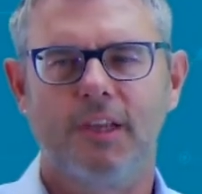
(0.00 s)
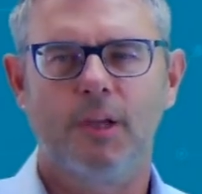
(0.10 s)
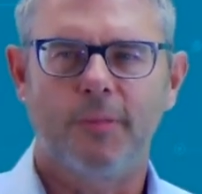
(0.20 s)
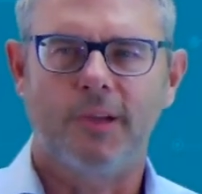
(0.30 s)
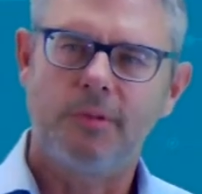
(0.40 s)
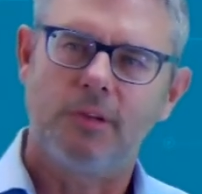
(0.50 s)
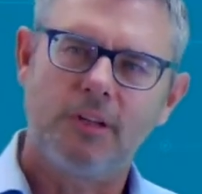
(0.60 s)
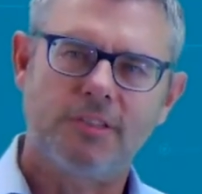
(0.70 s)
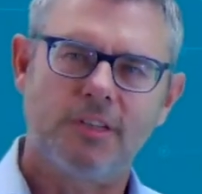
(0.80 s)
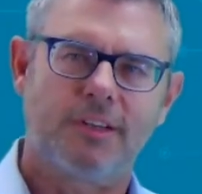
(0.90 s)
but we
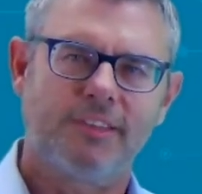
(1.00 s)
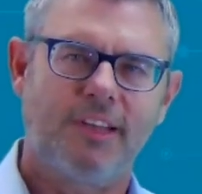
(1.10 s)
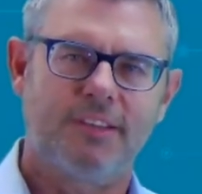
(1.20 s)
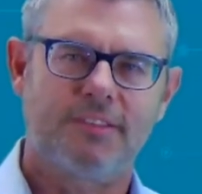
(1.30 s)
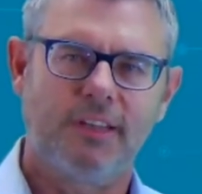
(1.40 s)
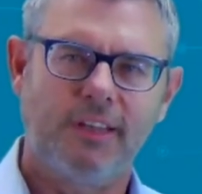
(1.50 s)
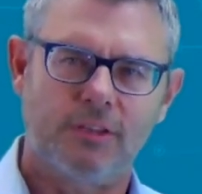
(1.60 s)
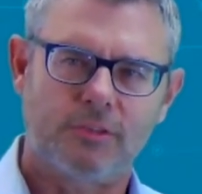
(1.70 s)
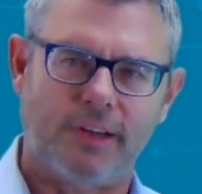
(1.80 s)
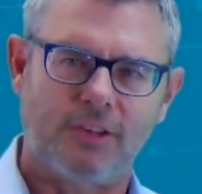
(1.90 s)
also are testing
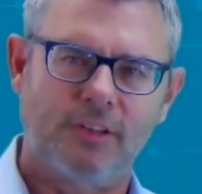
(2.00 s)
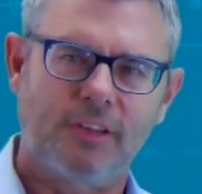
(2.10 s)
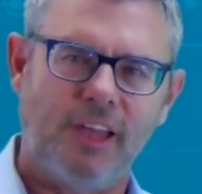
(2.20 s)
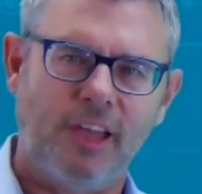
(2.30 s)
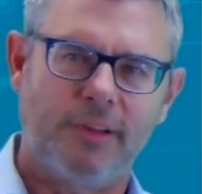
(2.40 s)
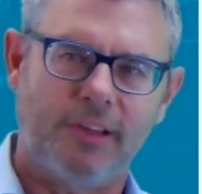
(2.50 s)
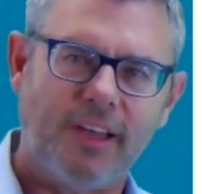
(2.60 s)
now structured cabling,